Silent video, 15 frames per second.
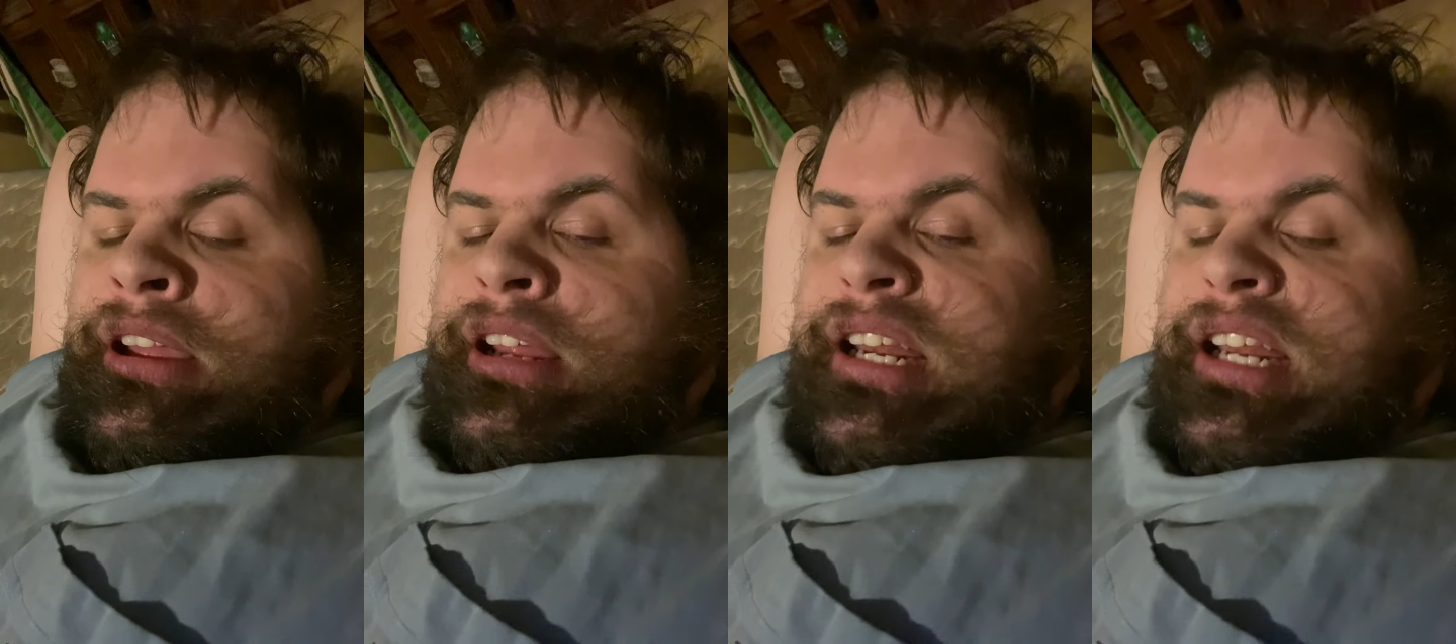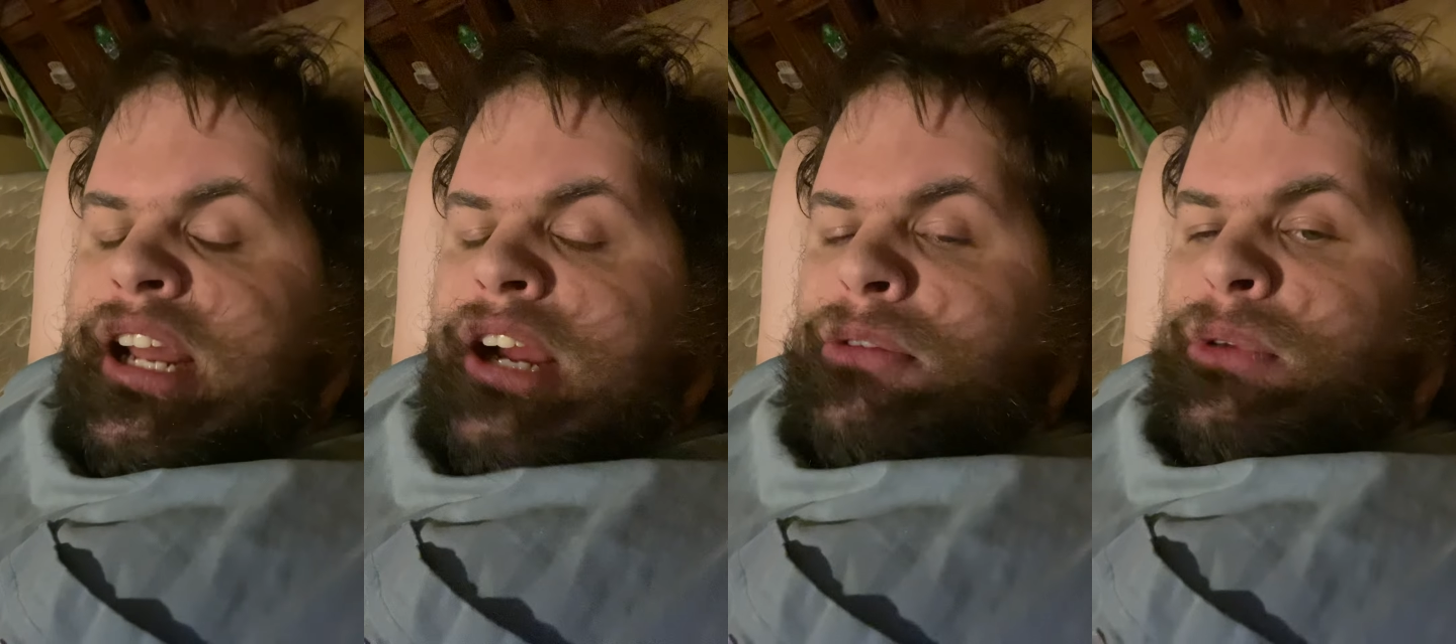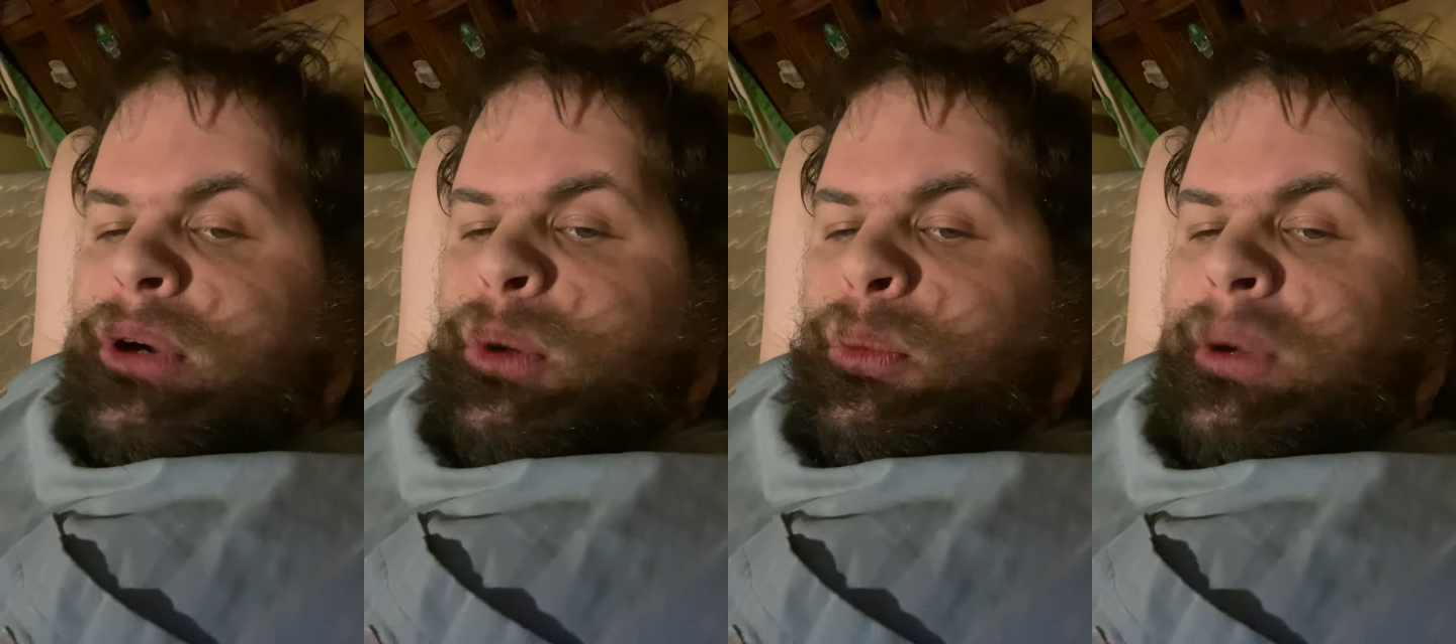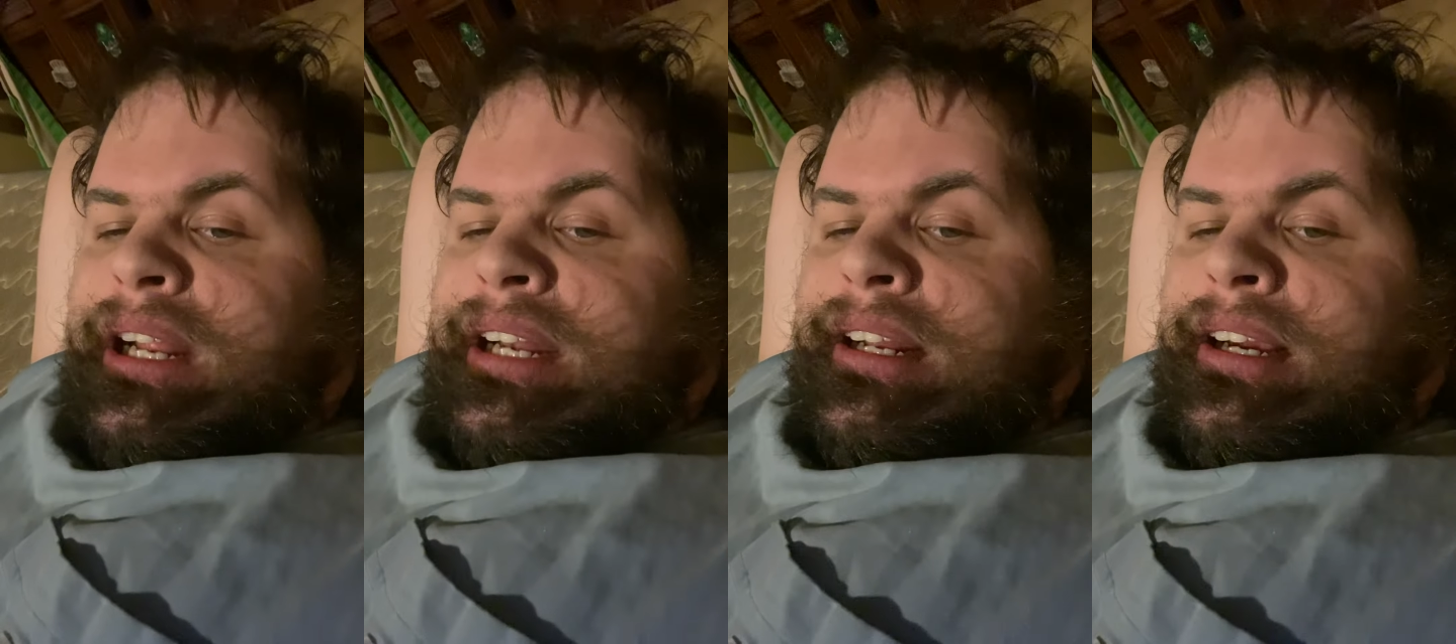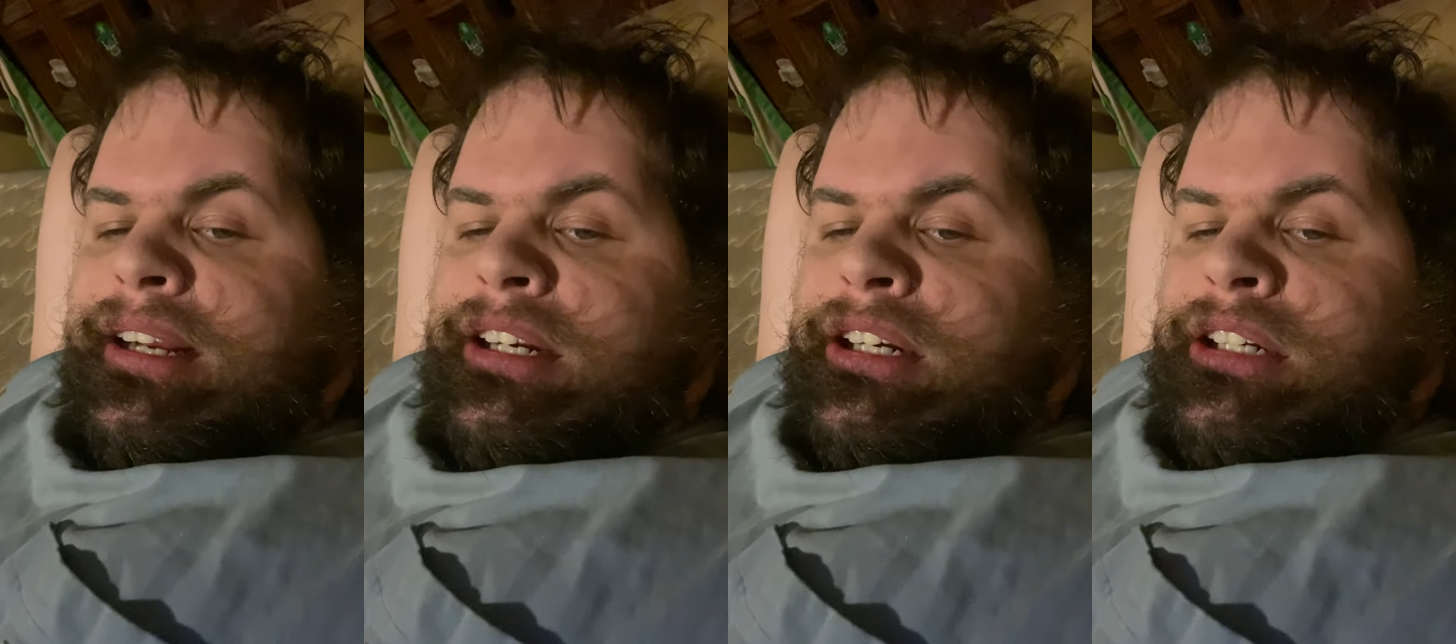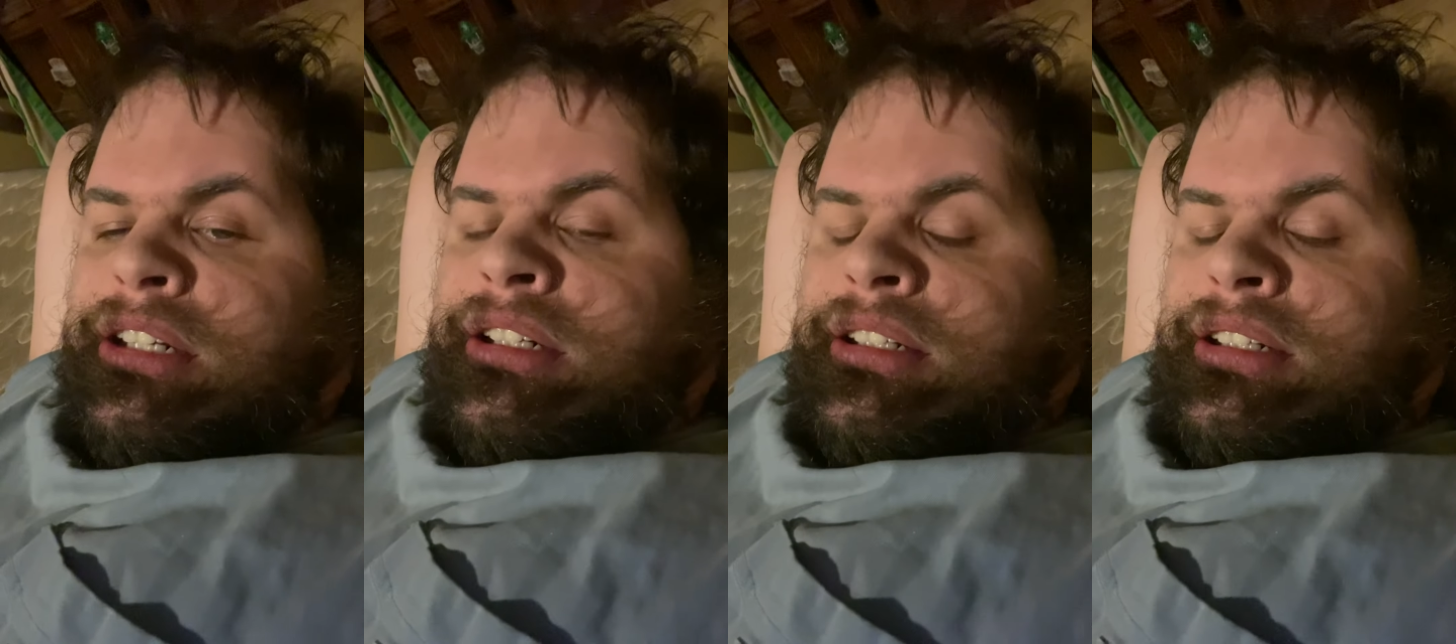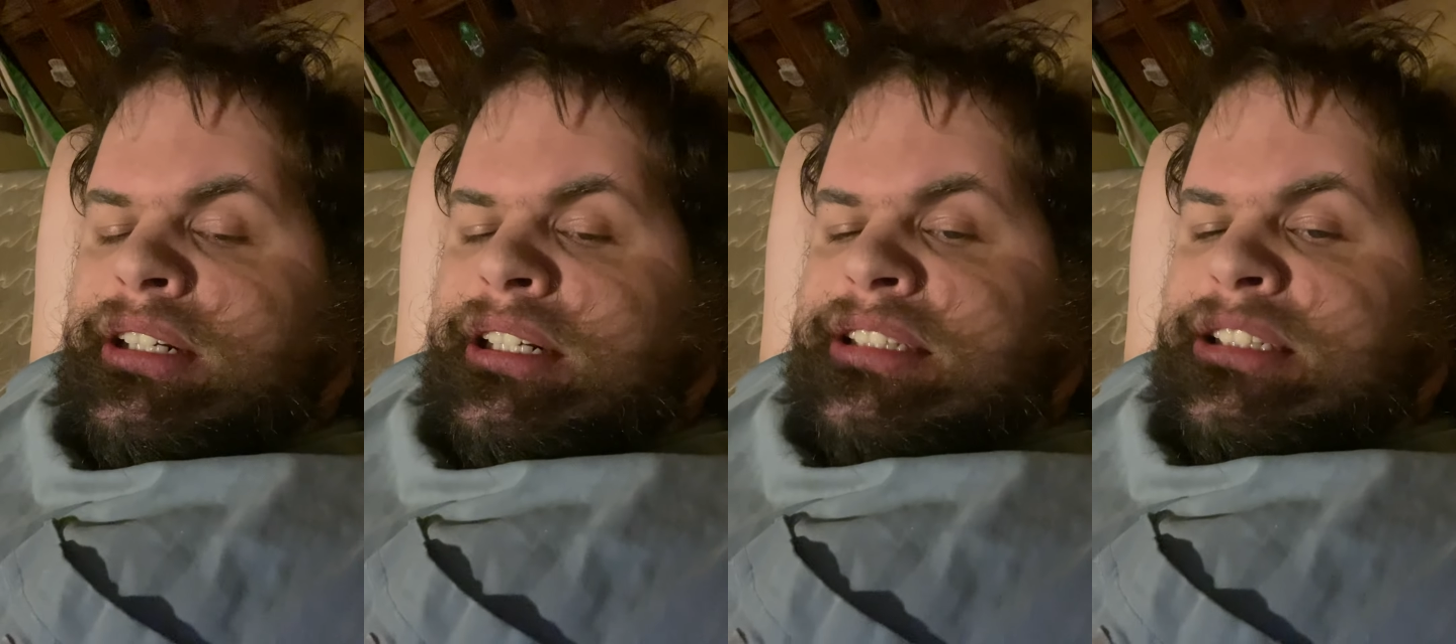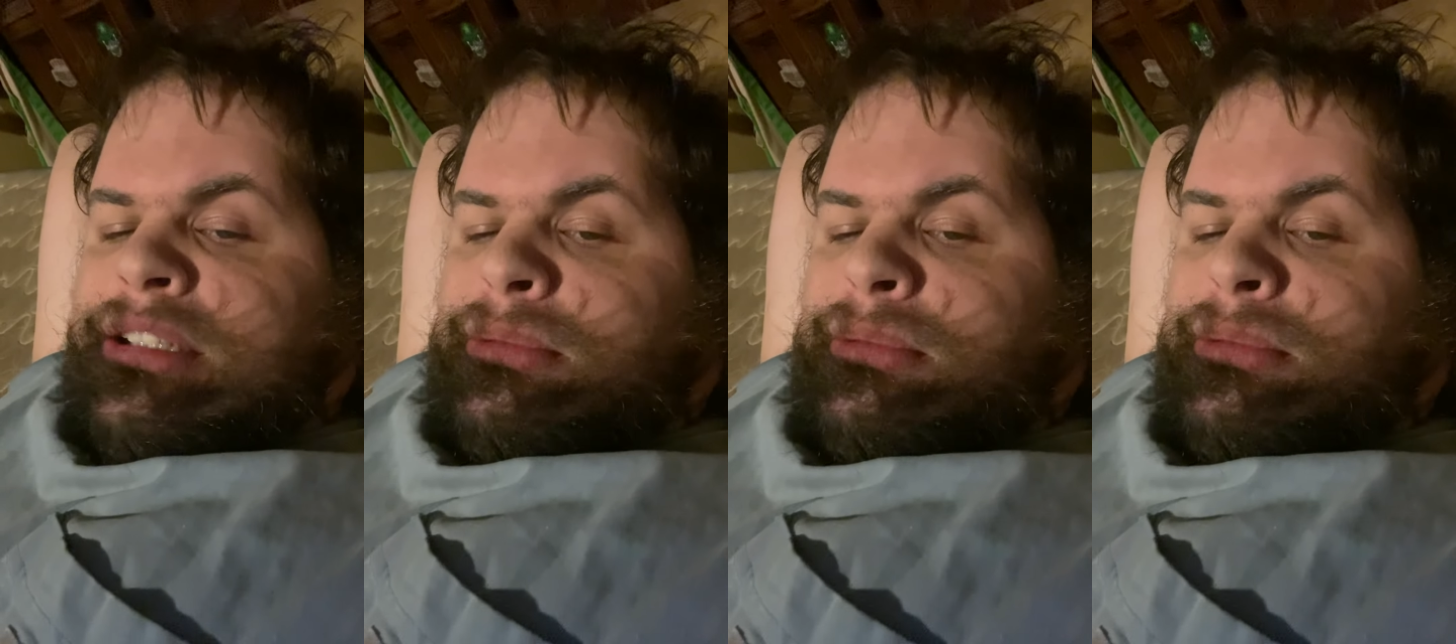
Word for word: not runway niner, as